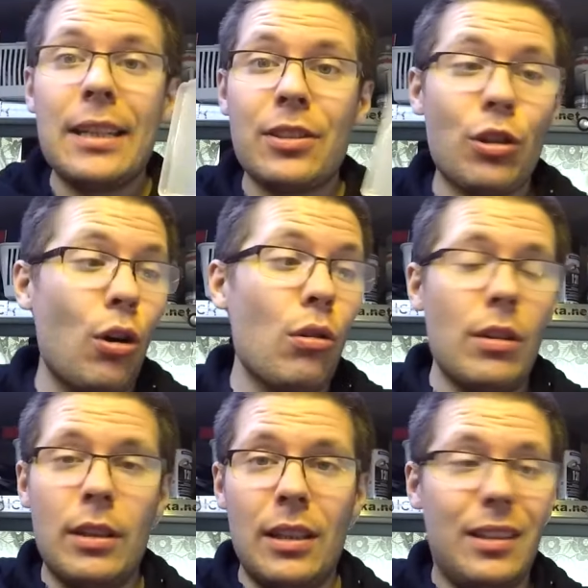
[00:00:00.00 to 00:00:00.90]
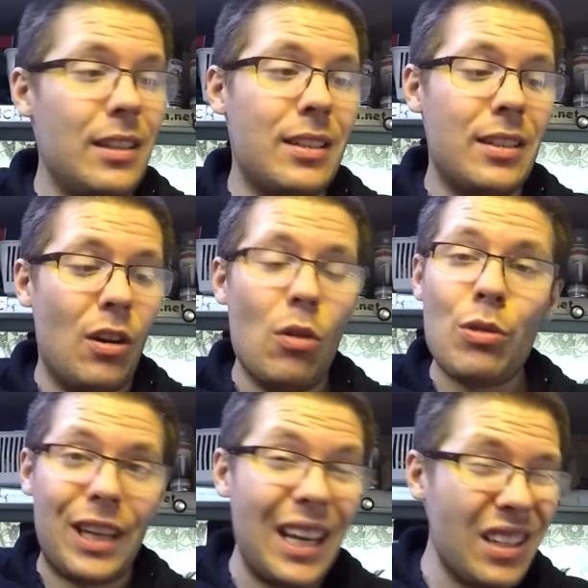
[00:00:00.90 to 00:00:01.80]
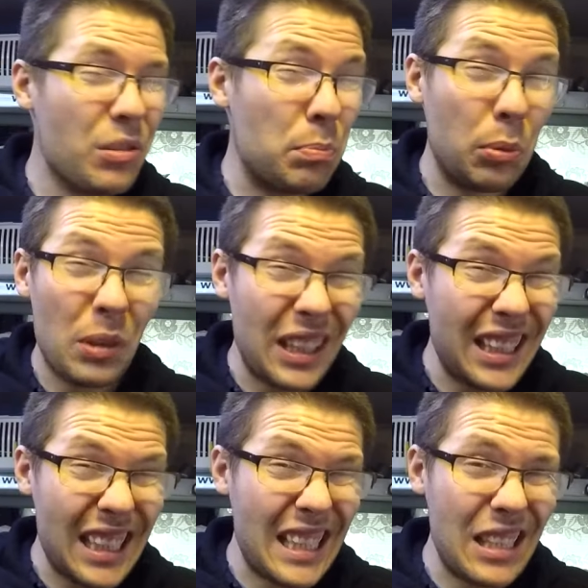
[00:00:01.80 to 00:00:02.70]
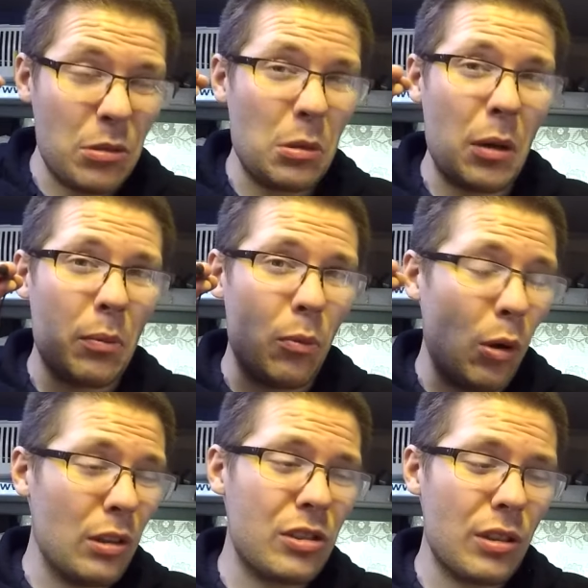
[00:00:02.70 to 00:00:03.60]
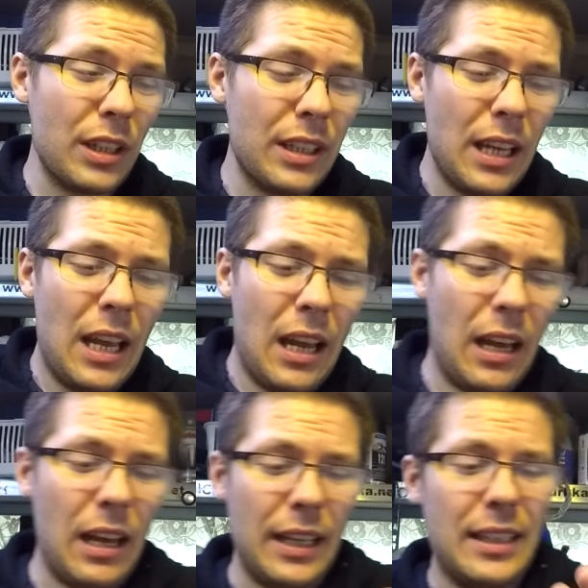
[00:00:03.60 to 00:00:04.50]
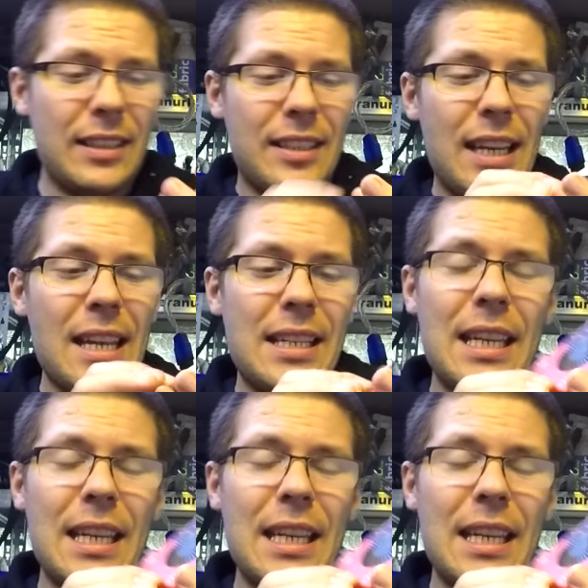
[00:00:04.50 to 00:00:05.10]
So it is okay to plug it into the wall socket. It says